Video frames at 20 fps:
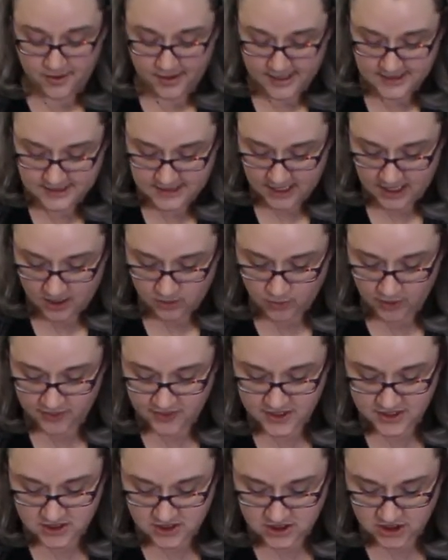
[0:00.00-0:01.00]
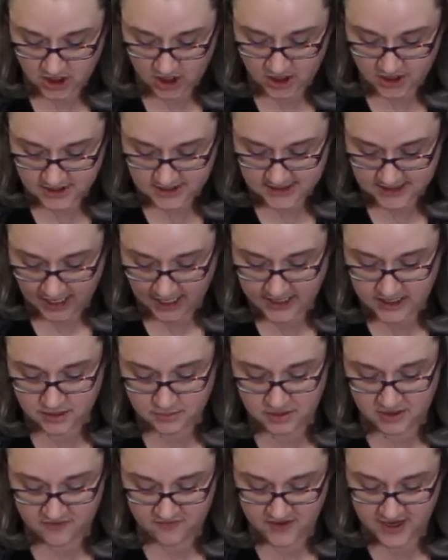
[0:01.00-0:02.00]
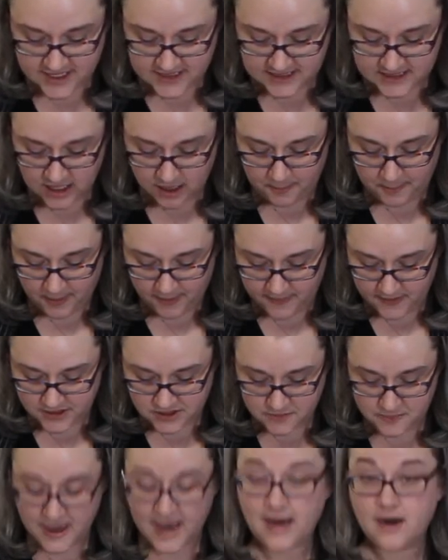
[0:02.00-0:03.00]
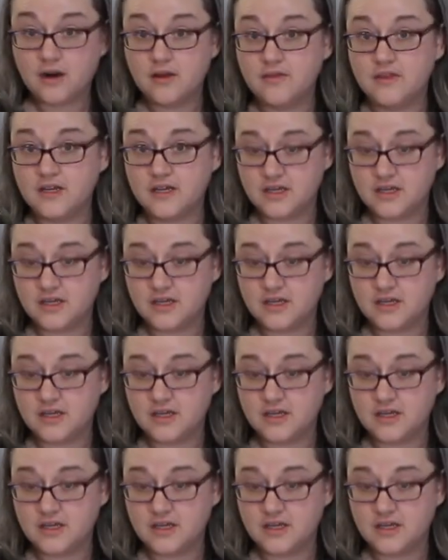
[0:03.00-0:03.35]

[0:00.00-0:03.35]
I said I want the dull side to be face up on this pattern.